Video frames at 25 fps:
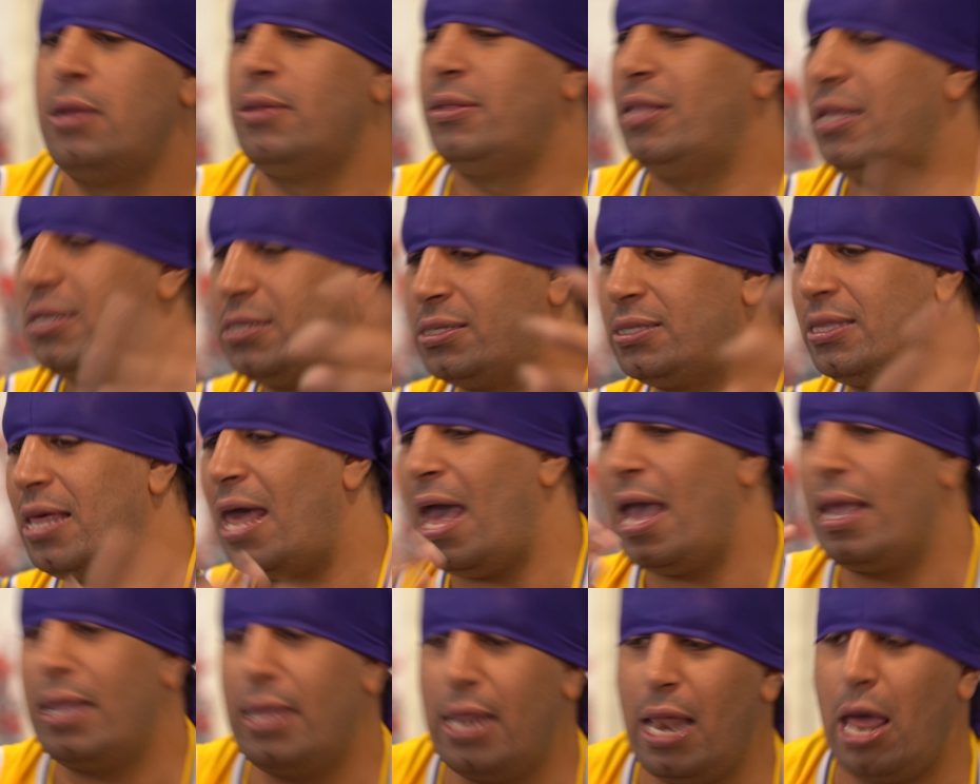this,
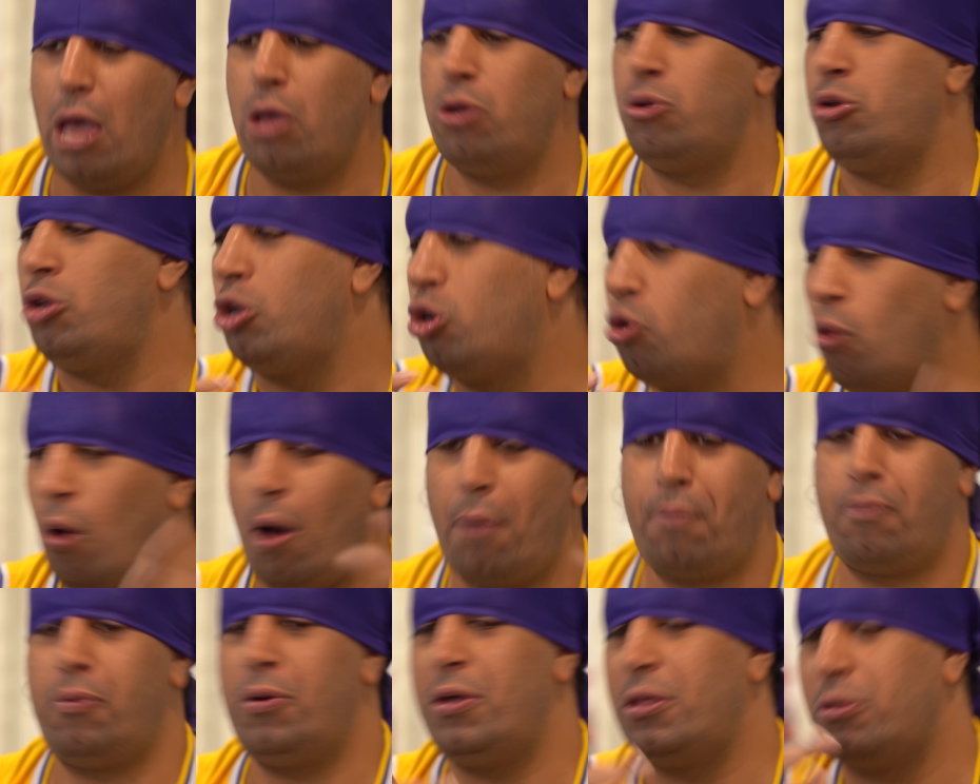that, you know, who you grew
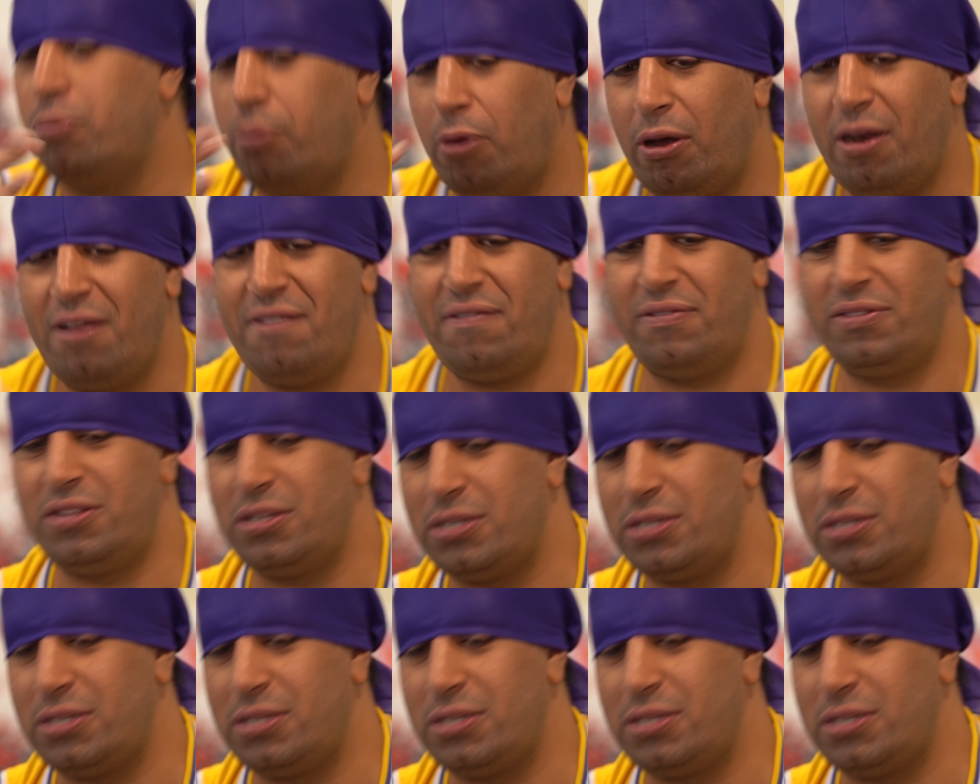up with, whatever,